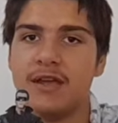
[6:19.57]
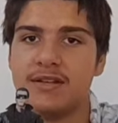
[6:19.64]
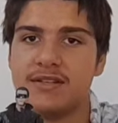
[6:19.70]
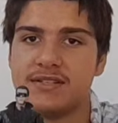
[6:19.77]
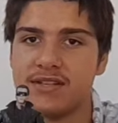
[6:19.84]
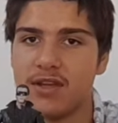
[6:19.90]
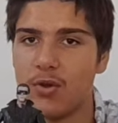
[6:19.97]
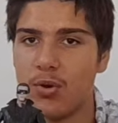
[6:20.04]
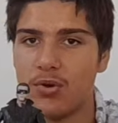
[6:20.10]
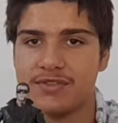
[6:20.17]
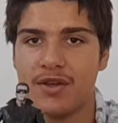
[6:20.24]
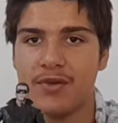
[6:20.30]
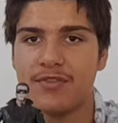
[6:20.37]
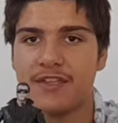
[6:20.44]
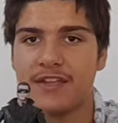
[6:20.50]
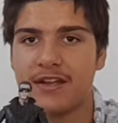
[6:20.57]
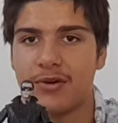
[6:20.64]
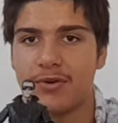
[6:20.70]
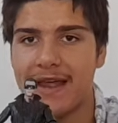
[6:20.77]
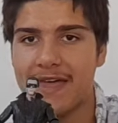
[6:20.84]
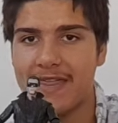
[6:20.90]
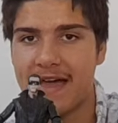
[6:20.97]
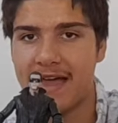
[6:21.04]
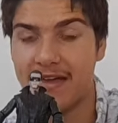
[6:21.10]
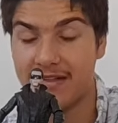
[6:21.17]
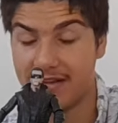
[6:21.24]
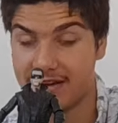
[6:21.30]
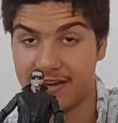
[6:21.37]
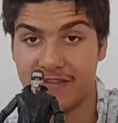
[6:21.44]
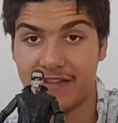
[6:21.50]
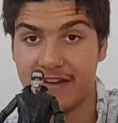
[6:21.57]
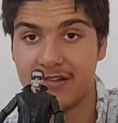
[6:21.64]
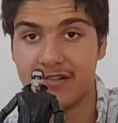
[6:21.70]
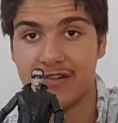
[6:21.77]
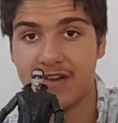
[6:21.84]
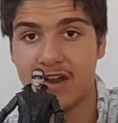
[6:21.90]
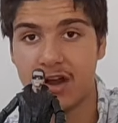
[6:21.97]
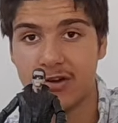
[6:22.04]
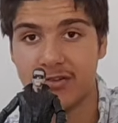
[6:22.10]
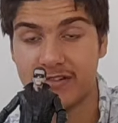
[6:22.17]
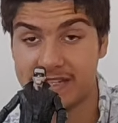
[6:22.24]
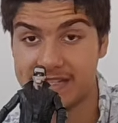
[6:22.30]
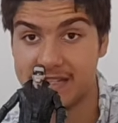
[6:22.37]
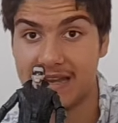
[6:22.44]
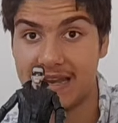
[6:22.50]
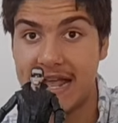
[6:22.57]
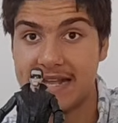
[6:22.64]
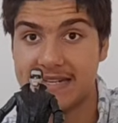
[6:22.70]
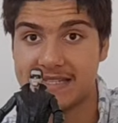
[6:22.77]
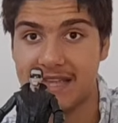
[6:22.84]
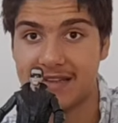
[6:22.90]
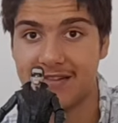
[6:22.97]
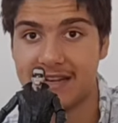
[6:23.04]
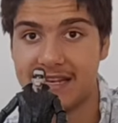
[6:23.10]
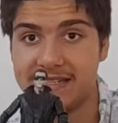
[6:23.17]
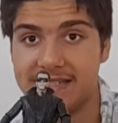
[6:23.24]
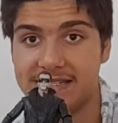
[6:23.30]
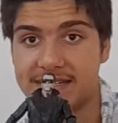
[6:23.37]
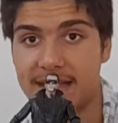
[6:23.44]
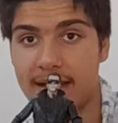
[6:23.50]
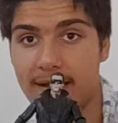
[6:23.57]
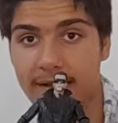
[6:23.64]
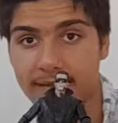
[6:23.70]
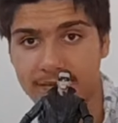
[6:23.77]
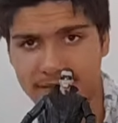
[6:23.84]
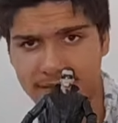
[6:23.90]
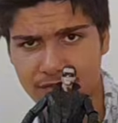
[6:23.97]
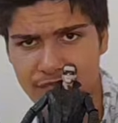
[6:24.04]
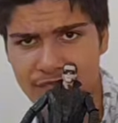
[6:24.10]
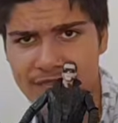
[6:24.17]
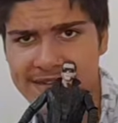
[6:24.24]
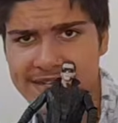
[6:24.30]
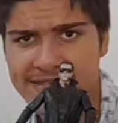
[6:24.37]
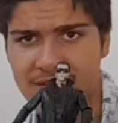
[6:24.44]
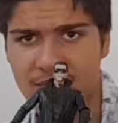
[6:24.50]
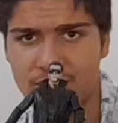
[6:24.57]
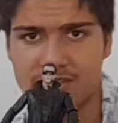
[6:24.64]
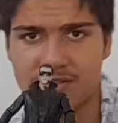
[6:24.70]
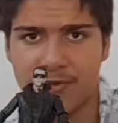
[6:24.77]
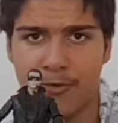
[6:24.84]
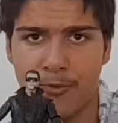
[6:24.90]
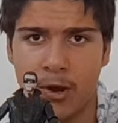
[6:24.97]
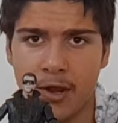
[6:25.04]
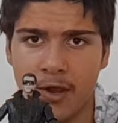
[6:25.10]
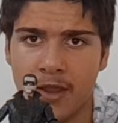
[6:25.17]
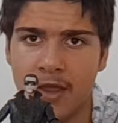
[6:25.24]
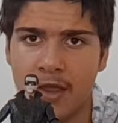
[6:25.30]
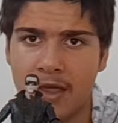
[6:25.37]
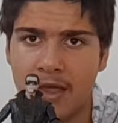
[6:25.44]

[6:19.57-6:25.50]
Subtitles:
So I don't think I'll get that like a figure of Carl Reese unless they release an Ultimate one.